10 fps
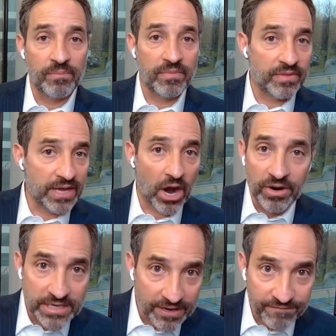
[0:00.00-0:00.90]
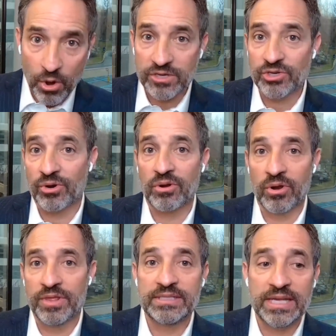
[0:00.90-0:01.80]
from the R&D folks
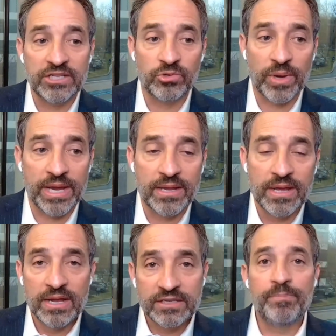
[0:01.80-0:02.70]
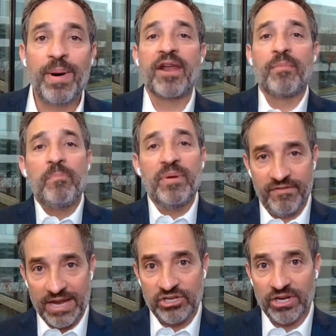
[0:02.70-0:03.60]
or the C-suite to
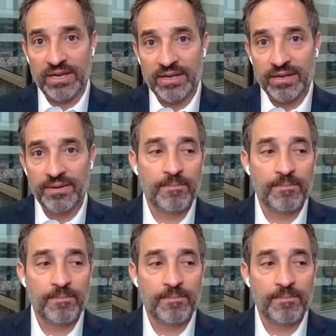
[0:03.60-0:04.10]
bottom-up innovation.